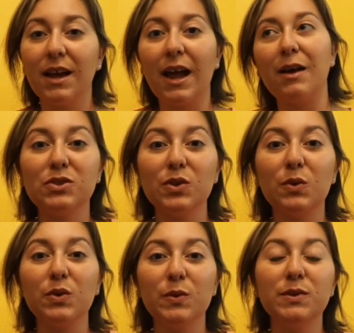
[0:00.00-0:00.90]
I was so
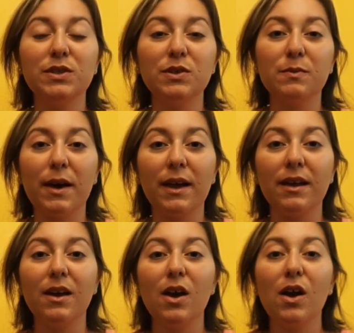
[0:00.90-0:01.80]
used to
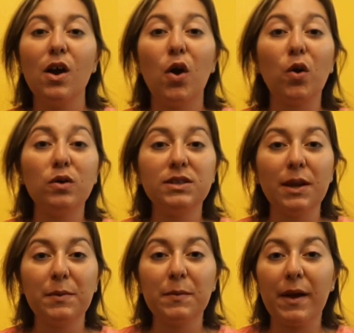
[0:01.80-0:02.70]
my old
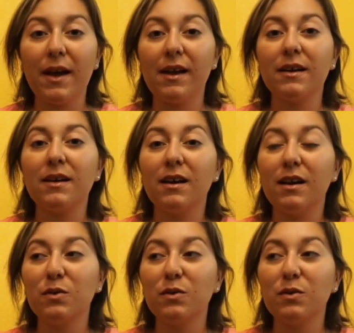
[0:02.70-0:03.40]
diaper bag,